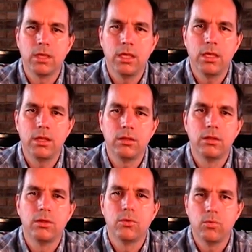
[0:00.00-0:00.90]
in
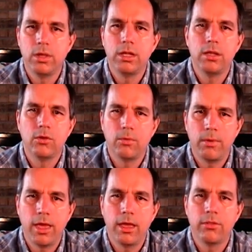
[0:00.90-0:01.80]
reading or
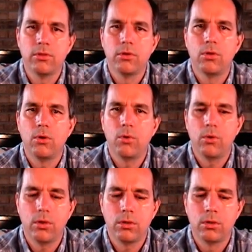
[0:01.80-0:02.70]
math or